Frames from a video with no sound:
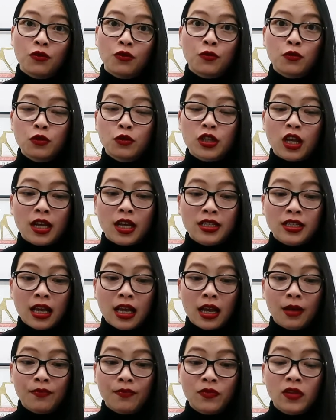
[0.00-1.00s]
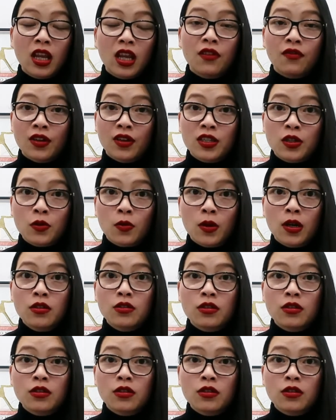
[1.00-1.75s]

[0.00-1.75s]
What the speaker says: full-size gift as well.